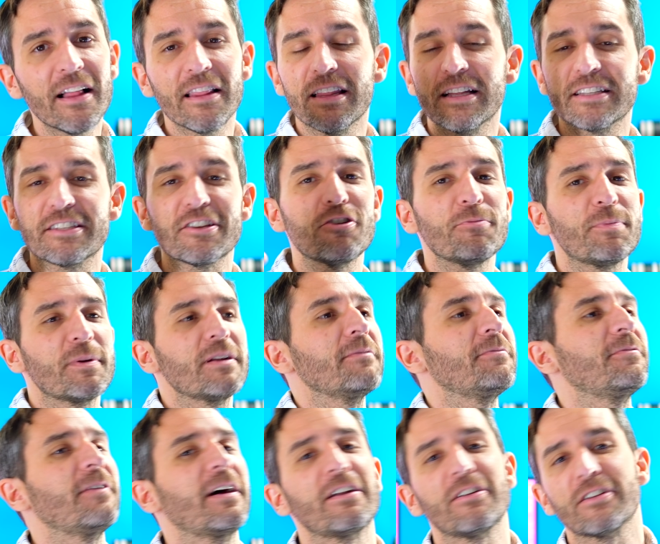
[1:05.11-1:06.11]
let's open up
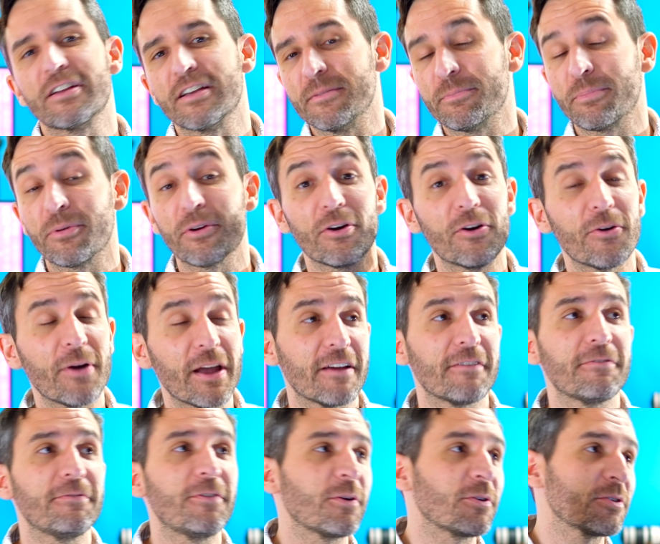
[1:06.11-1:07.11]
Final Cut Pro
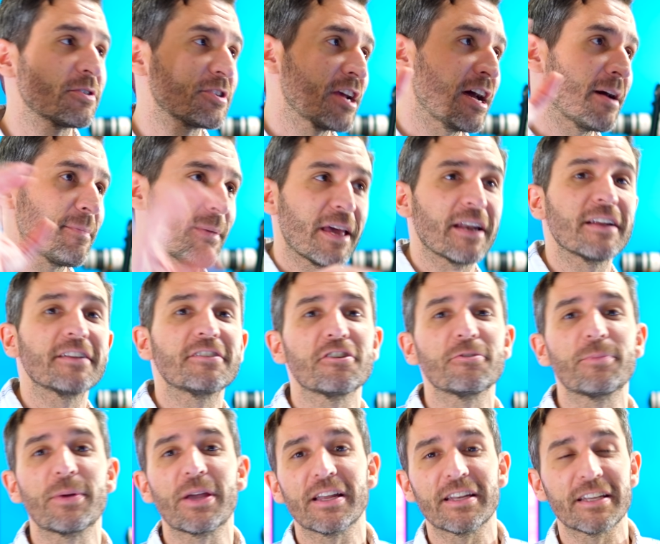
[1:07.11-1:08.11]
and Photoshop and
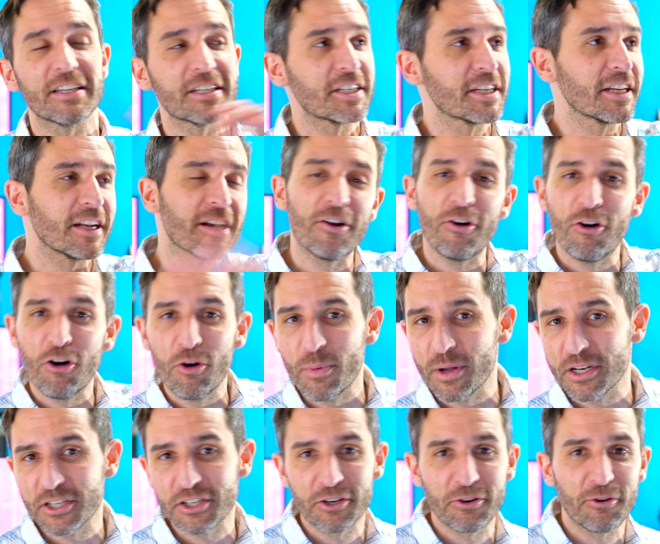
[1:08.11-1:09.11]
Adobe Audition and a whole
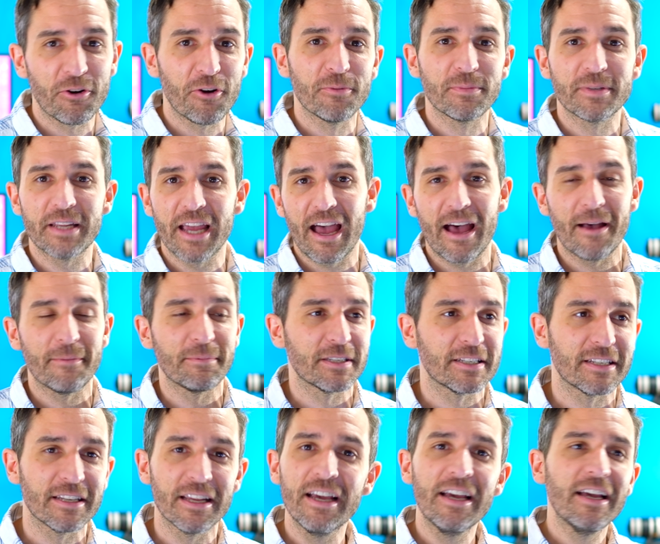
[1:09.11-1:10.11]
bunch of Chrome tabs
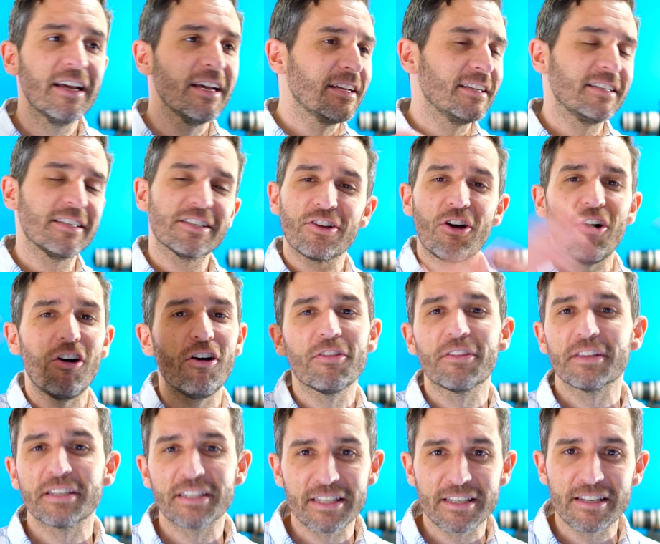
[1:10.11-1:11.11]
and just all
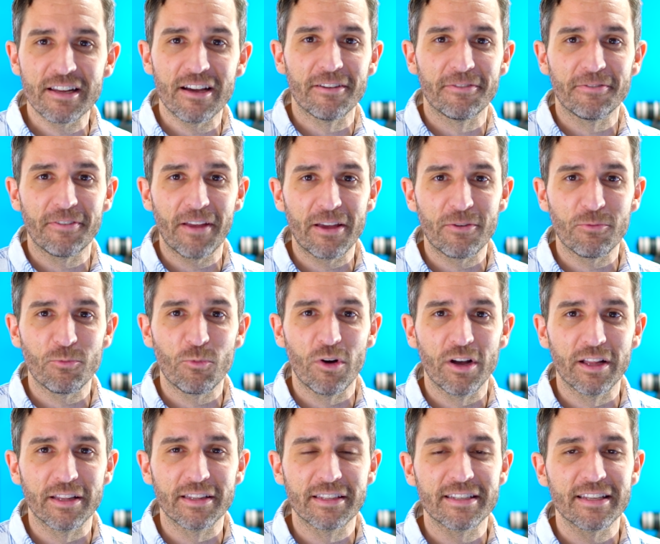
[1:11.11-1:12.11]
this stuff at
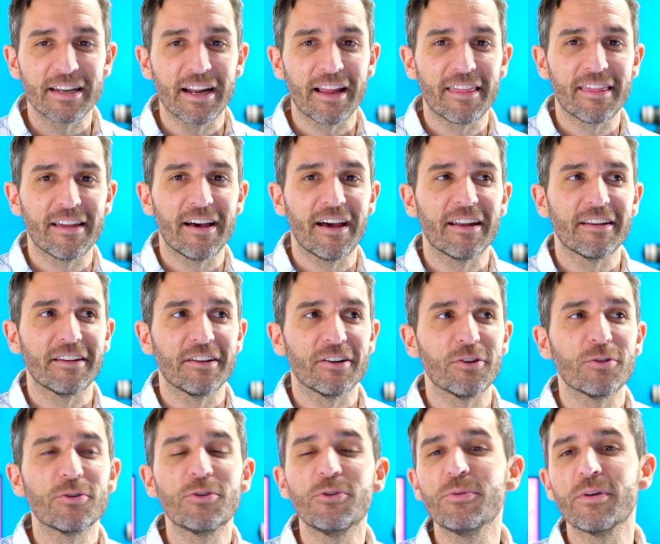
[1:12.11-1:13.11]
once. And I thought, you
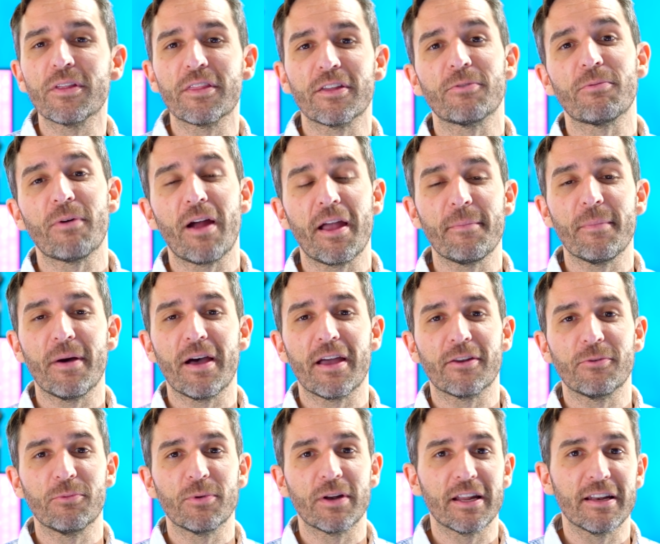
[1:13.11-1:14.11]
know, who in their right
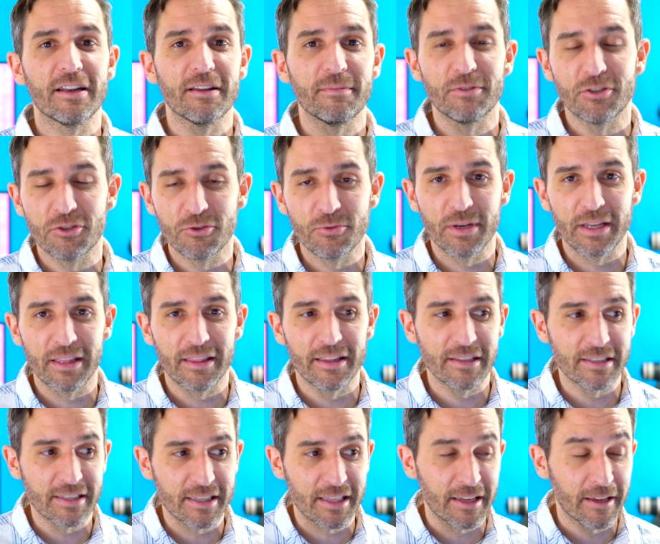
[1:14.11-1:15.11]
mind would end up doing
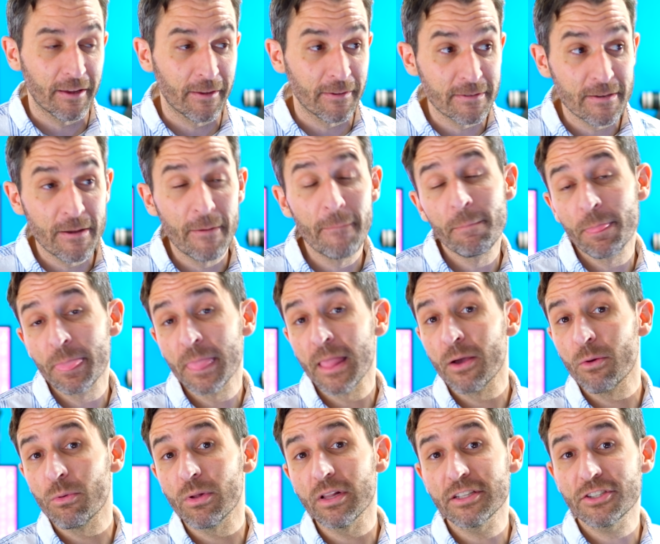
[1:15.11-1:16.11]
these things?
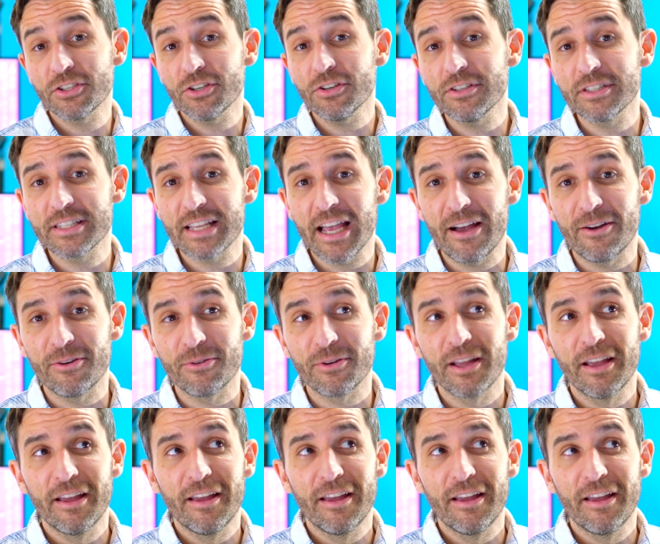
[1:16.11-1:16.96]
Well, it turns out